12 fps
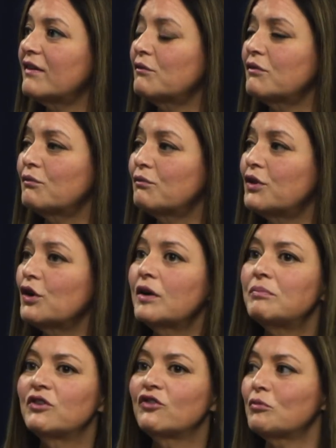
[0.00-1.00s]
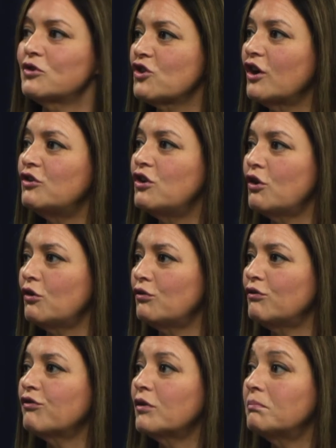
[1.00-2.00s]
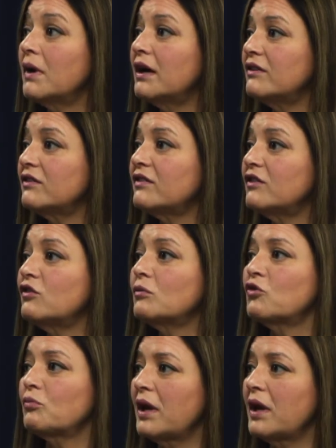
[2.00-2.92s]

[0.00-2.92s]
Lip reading: there had been so much unknown for months and so much